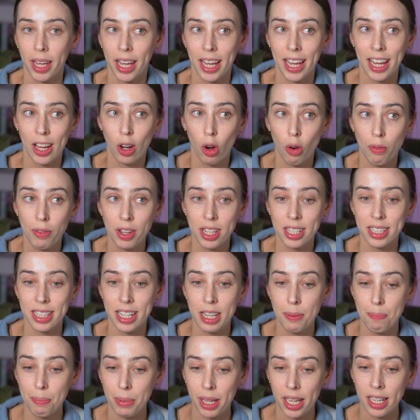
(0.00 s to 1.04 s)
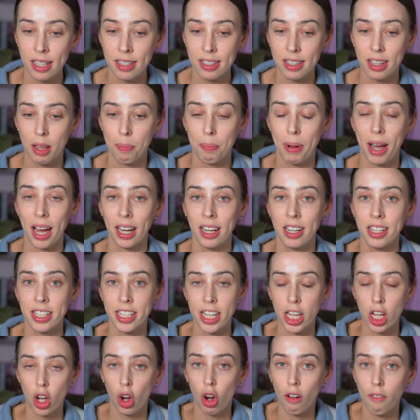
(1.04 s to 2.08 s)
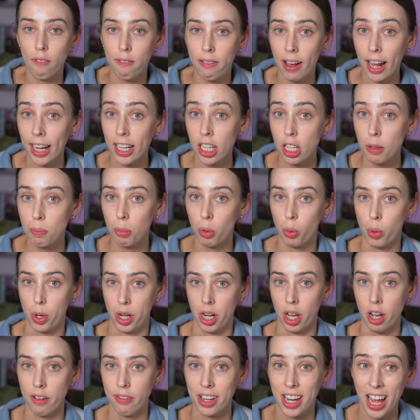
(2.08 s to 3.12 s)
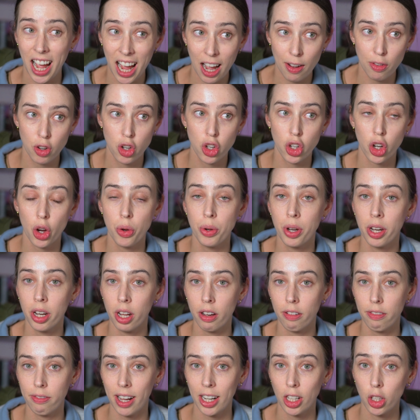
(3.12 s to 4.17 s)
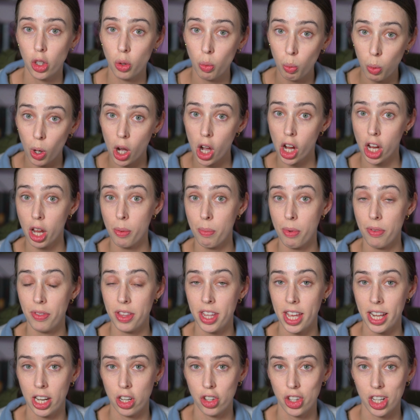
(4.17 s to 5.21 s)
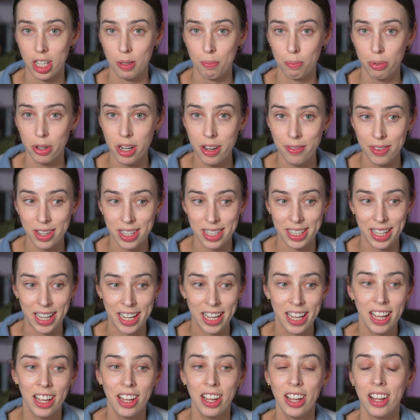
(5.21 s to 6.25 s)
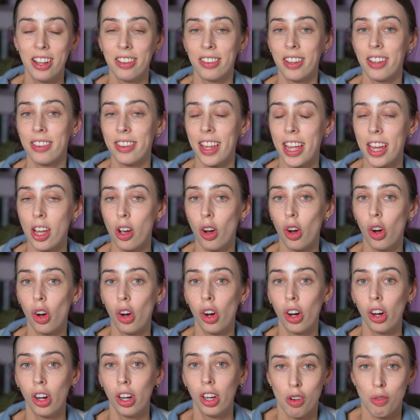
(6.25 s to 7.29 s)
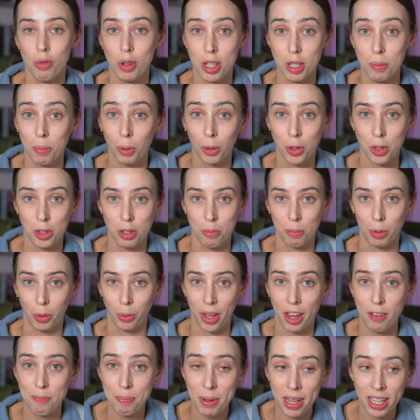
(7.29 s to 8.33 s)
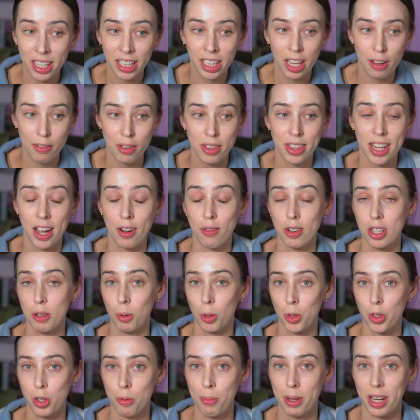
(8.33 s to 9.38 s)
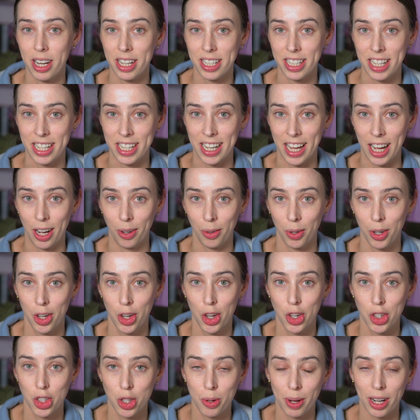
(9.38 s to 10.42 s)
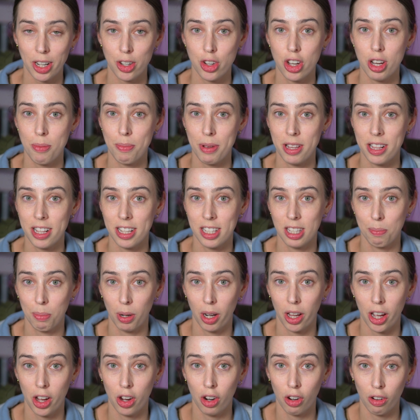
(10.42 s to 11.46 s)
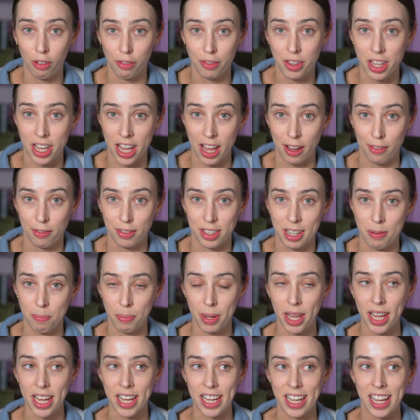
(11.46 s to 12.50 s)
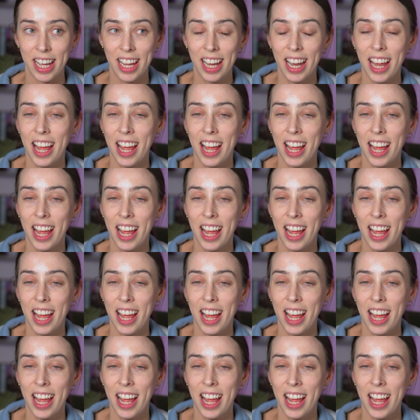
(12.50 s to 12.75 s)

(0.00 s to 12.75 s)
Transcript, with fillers: it obviously means that Palantir are valuable enough and have shown enough value working with the NHS previously that they are responsible. They've been given that responsibility now to actually be the supplier of the FDP.